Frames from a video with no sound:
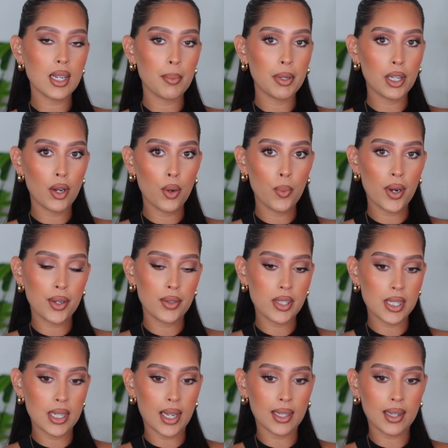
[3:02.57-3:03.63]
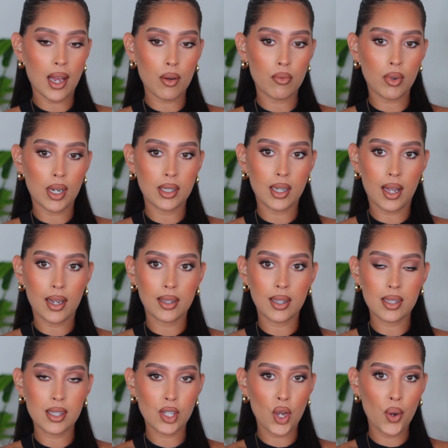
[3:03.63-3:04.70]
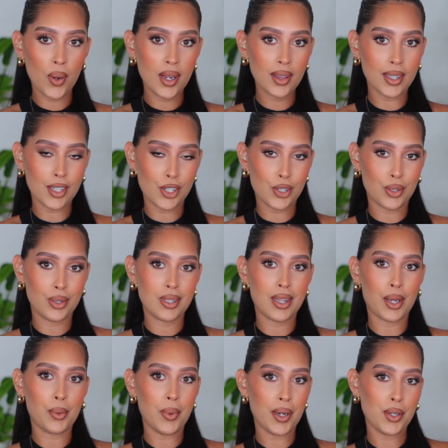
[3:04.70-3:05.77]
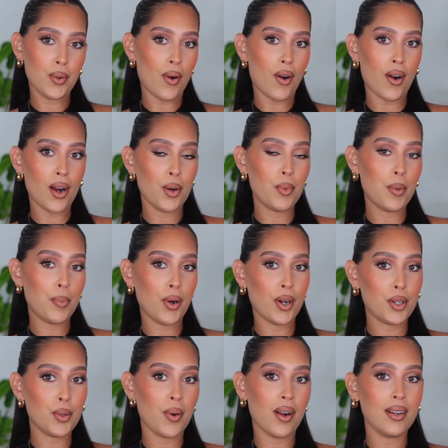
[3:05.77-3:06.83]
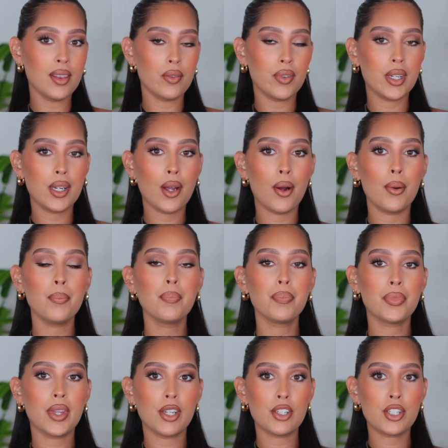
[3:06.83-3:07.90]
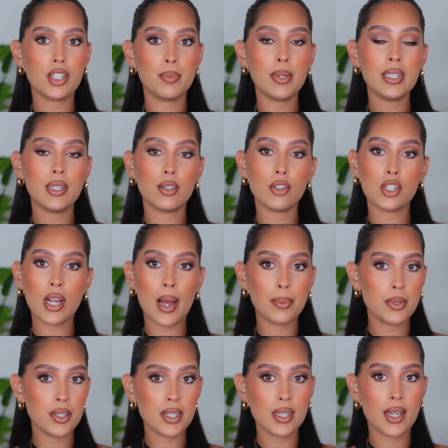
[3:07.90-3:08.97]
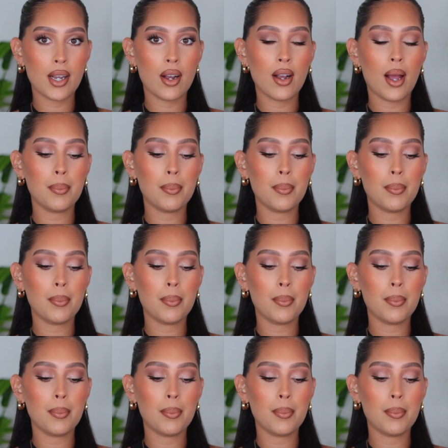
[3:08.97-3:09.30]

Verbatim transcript: down below where you see like that red line that's going, that shows you like where you are, what part you are in the video, there should be little chapters there.